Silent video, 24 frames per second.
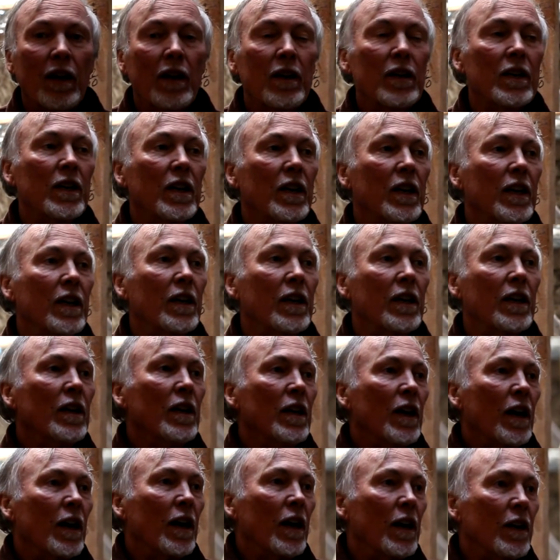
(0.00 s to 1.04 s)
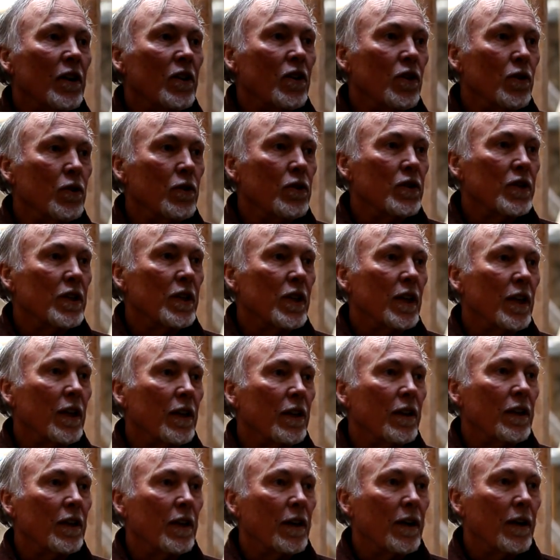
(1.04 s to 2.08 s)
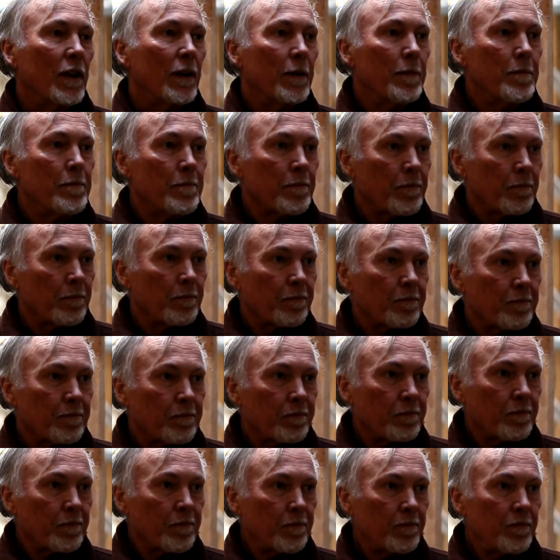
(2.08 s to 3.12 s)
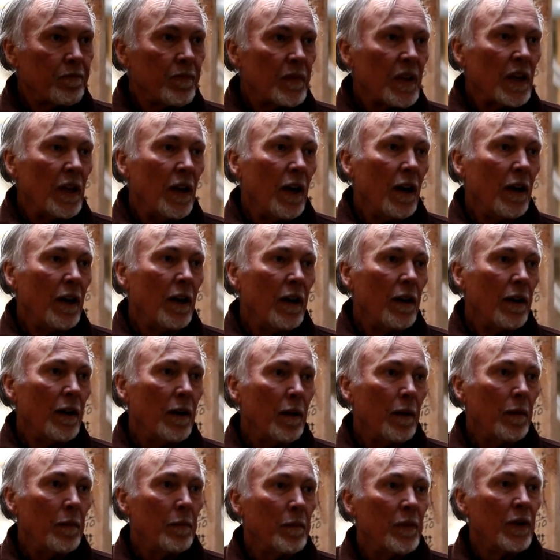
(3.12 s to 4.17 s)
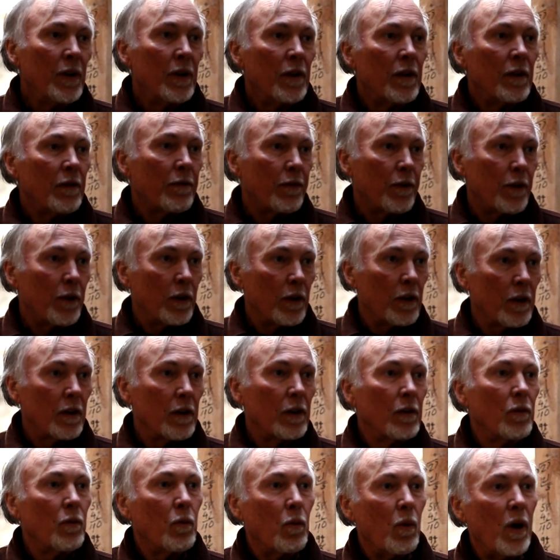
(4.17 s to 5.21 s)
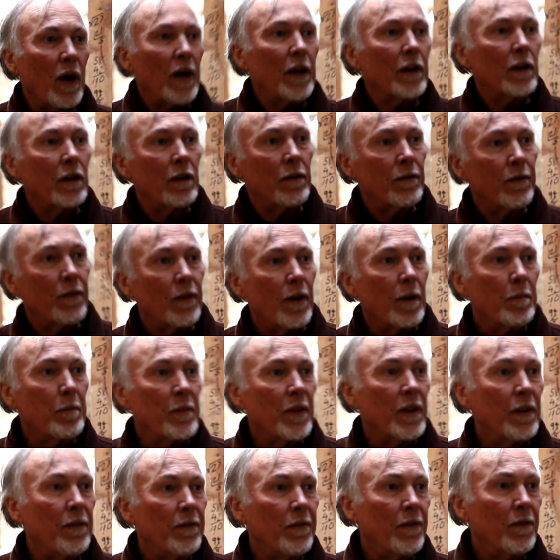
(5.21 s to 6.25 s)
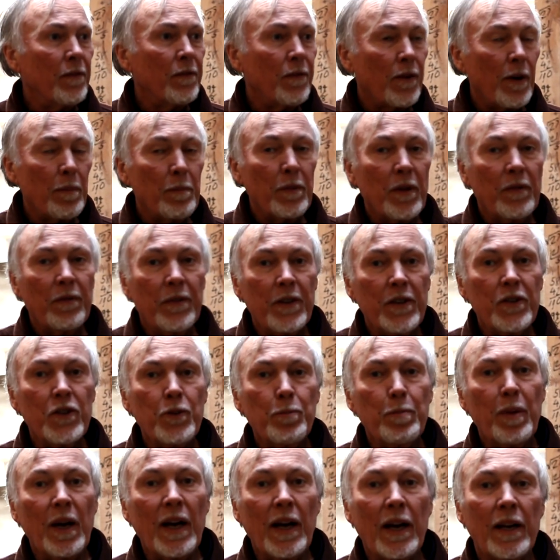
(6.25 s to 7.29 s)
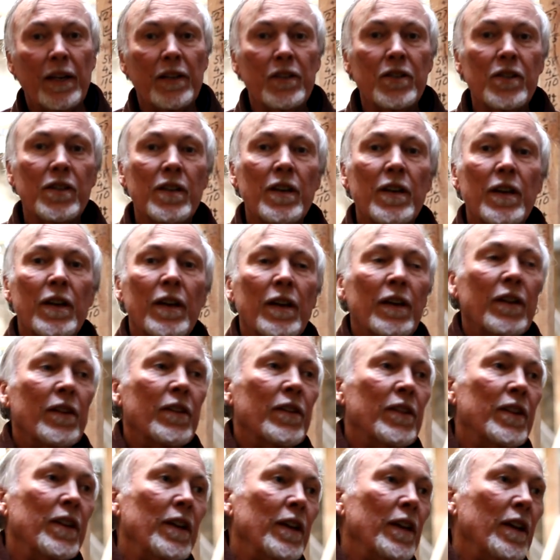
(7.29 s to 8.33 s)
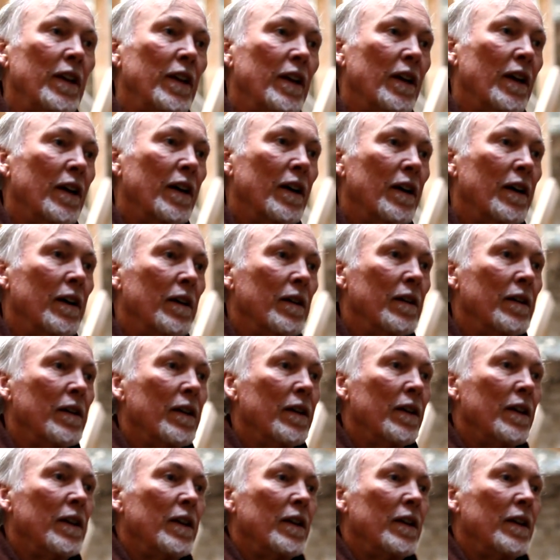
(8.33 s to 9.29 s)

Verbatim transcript: gardening uh, using the um, fertile water from the from the fish ponds, the uh,